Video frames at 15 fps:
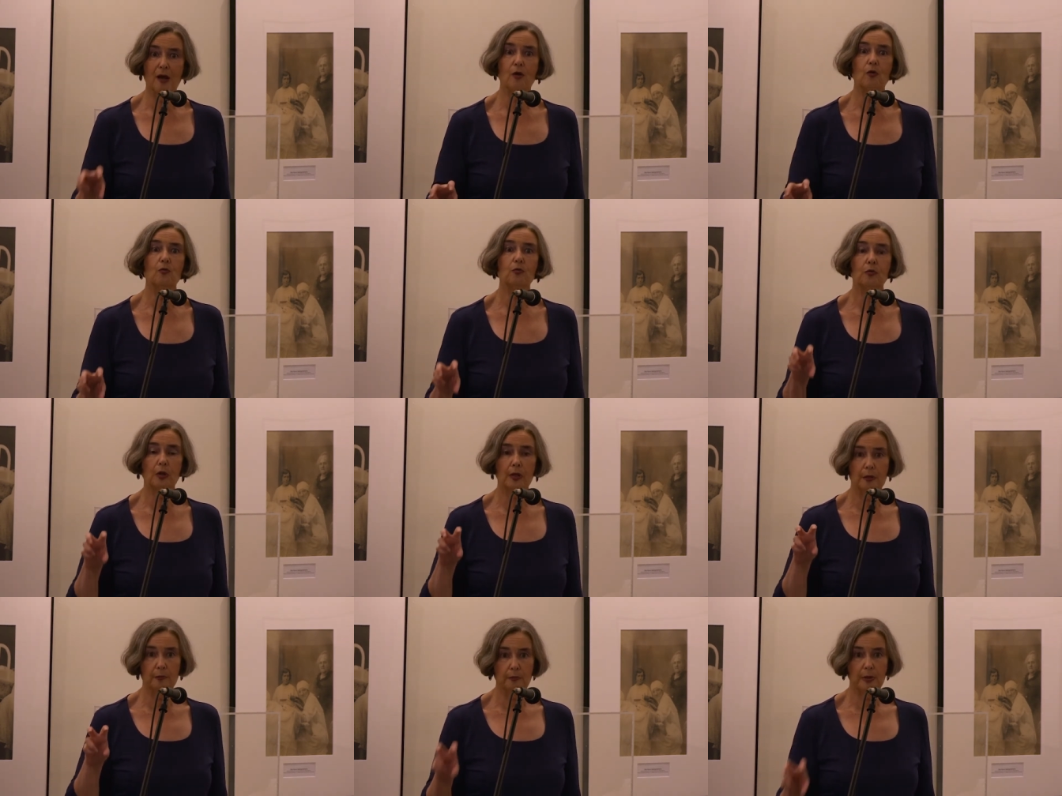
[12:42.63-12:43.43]

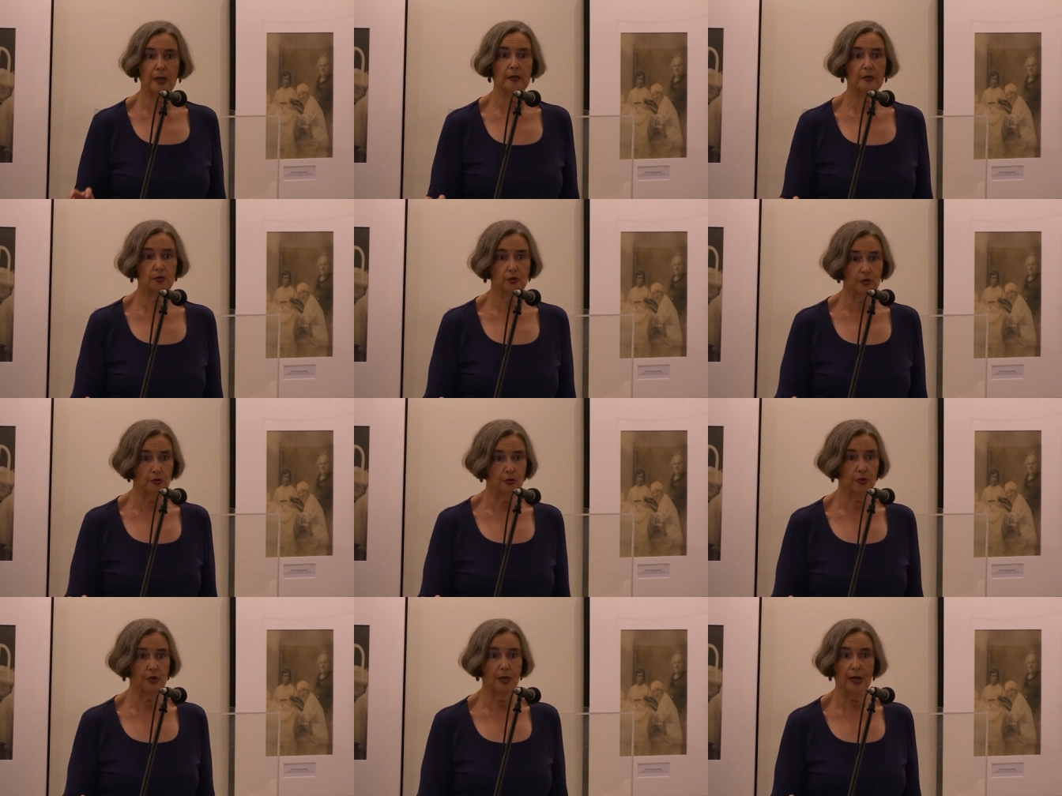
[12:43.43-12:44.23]
only
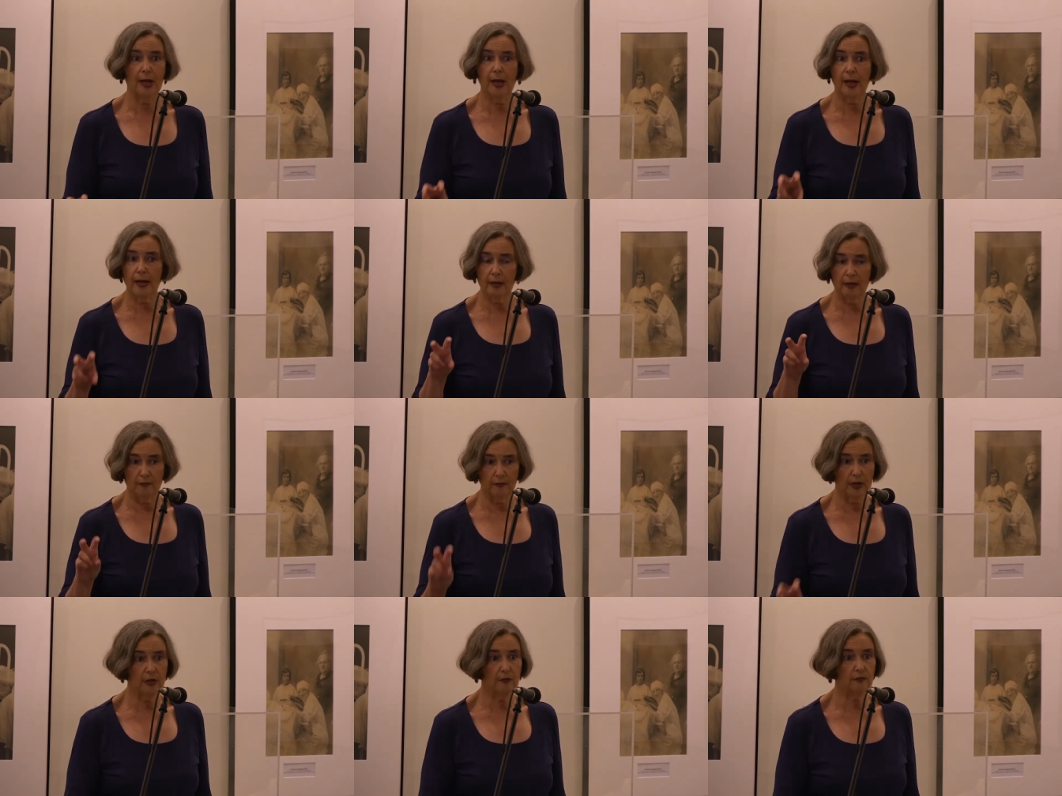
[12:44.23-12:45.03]
pictures that I
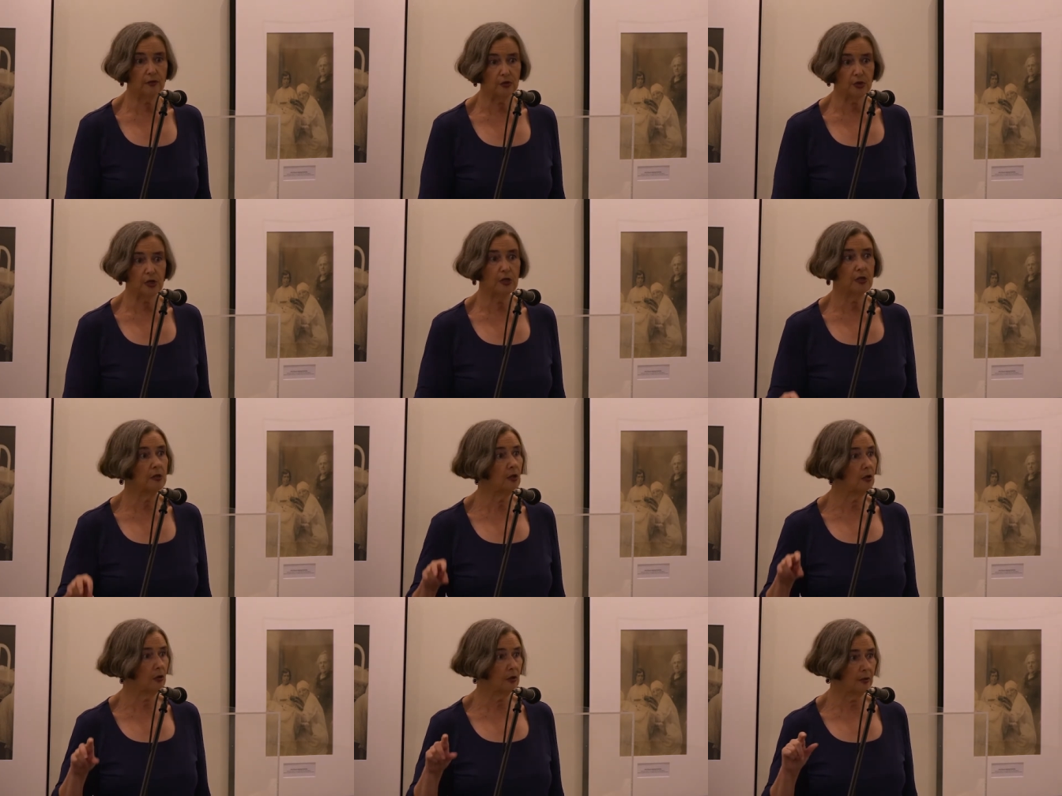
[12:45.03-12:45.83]
have ever
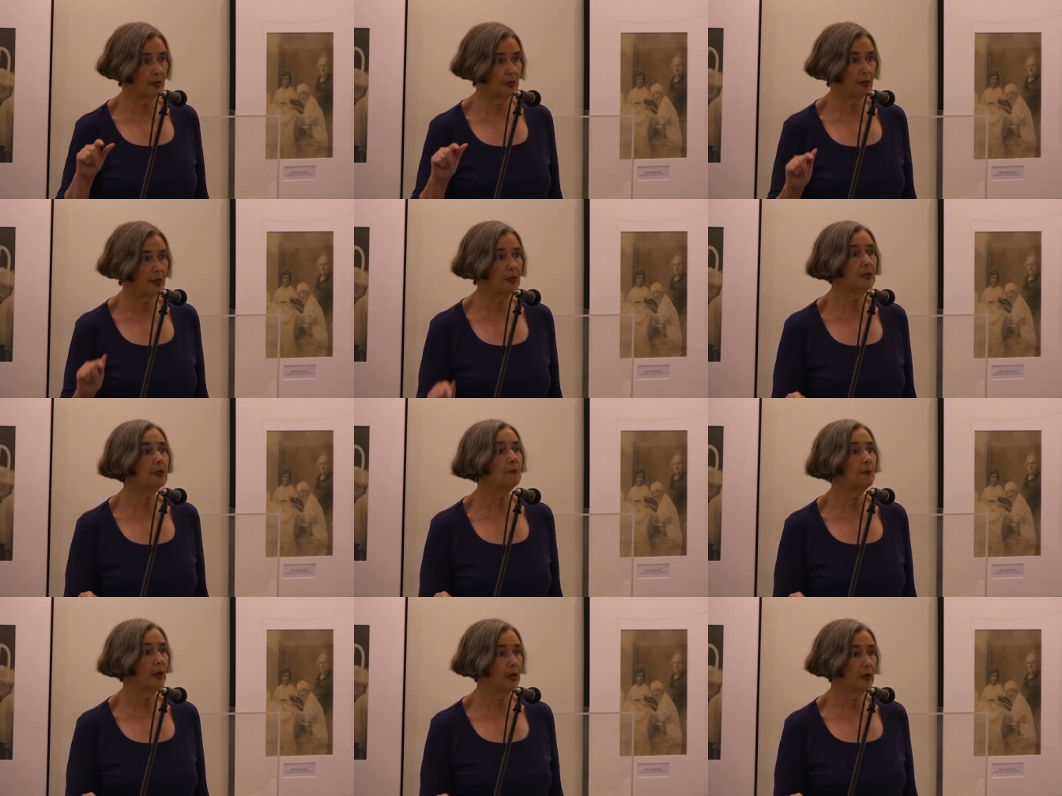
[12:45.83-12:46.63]
seen or that
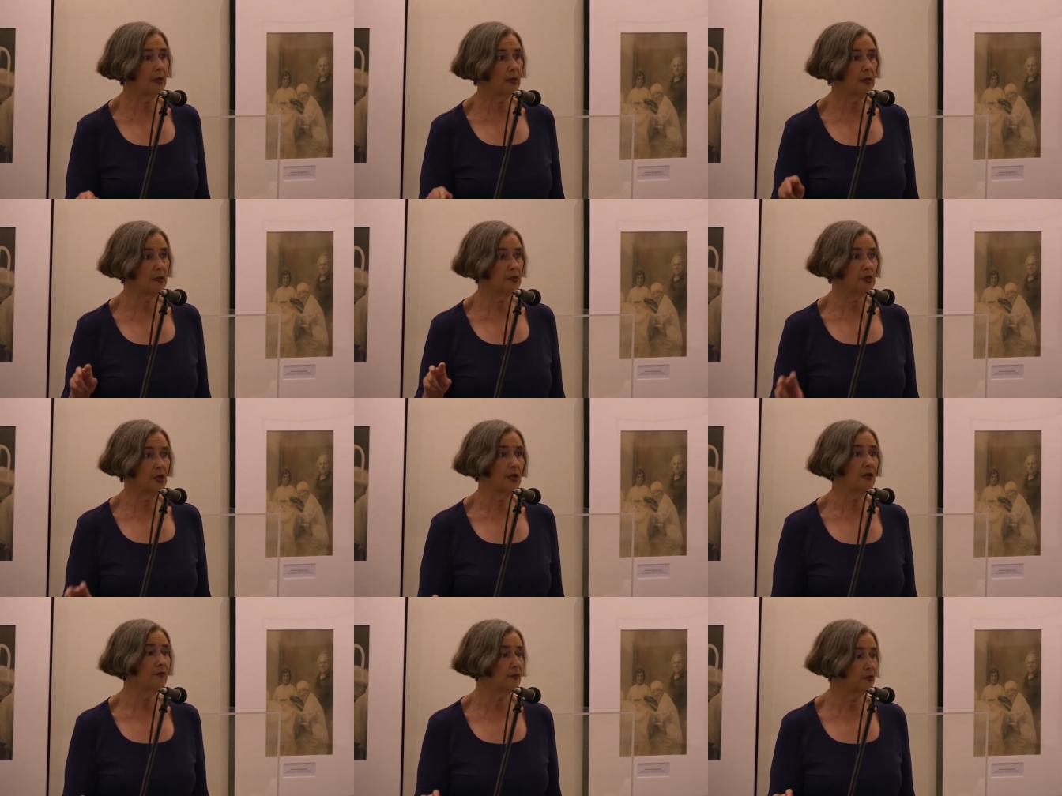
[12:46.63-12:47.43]
anybody has
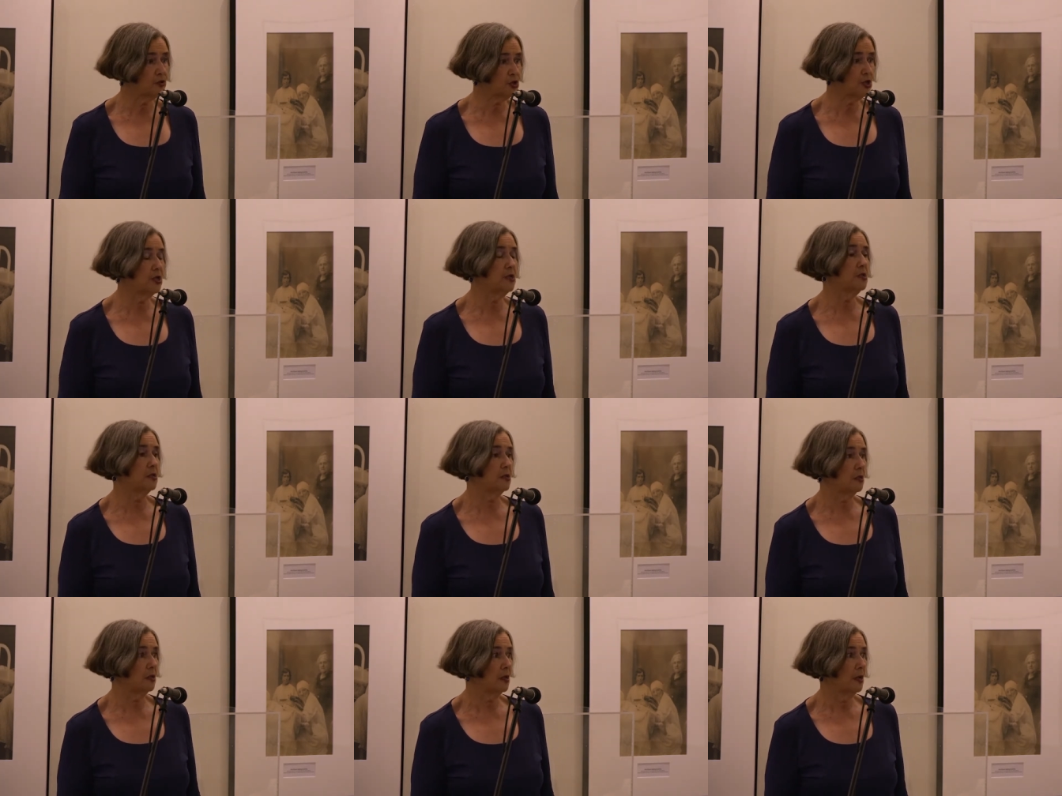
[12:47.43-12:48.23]
ever
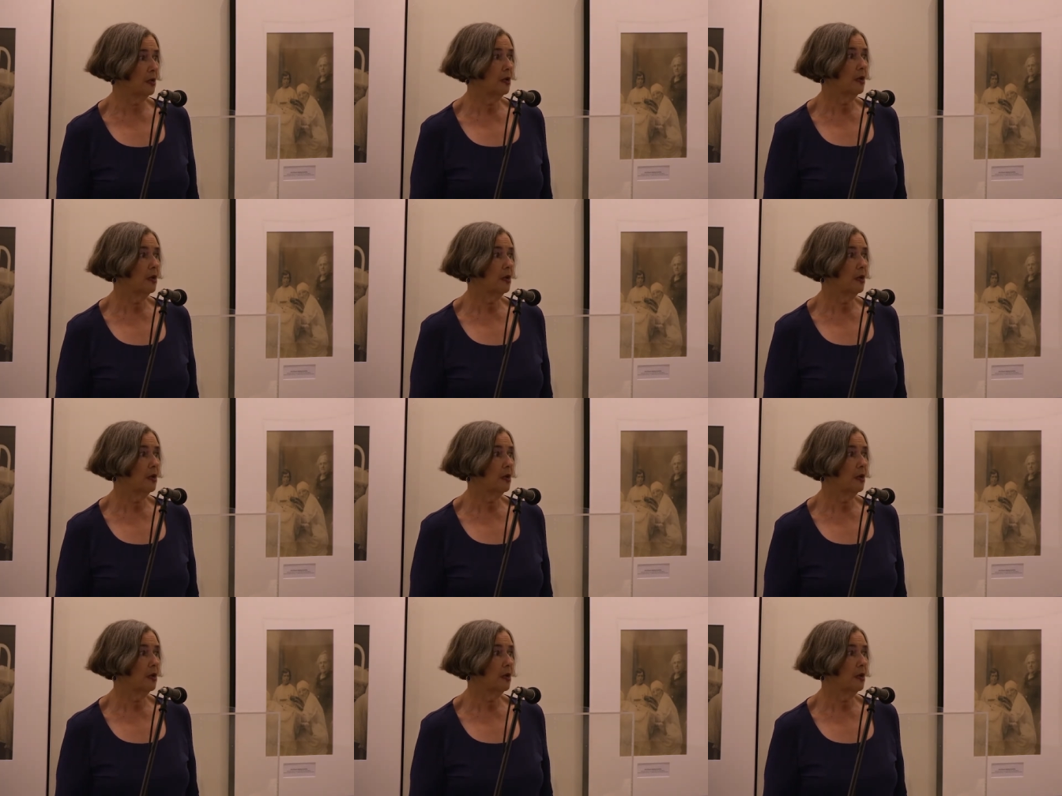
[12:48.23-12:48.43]
seen